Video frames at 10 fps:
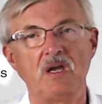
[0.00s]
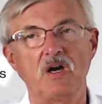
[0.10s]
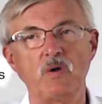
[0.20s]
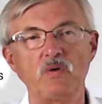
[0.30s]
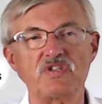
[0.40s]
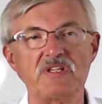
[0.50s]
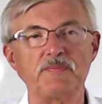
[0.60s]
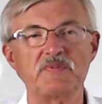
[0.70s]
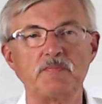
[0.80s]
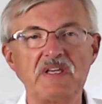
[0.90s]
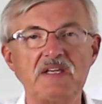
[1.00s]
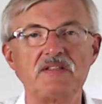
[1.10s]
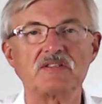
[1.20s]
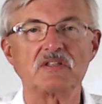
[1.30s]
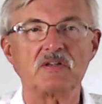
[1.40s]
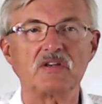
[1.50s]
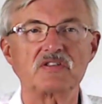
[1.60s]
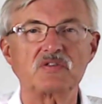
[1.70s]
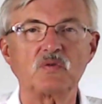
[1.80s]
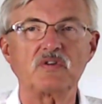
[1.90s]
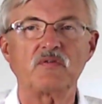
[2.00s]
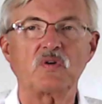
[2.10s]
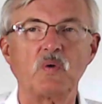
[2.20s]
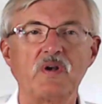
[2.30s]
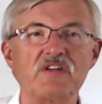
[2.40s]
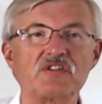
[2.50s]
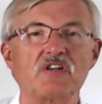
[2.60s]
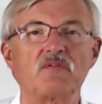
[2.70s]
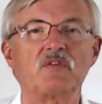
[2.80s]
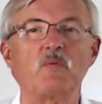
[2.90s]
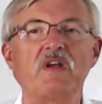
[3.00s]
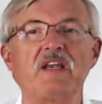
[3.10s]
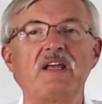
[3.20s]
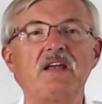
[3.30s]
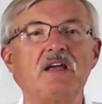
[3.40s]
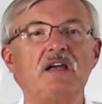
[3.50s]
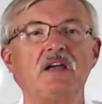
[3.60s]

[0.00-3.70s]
Ownership means a sort of a coalition of the willing,